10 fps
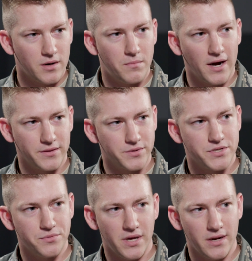combine those
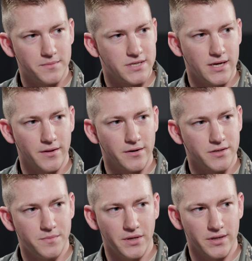two mediums together
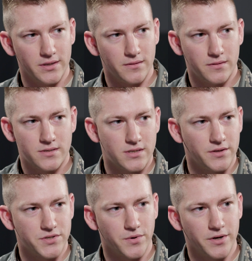to be able to
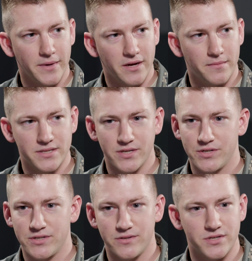tell a story or make a message
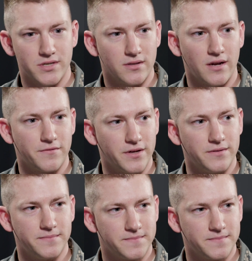is just a lot of fun.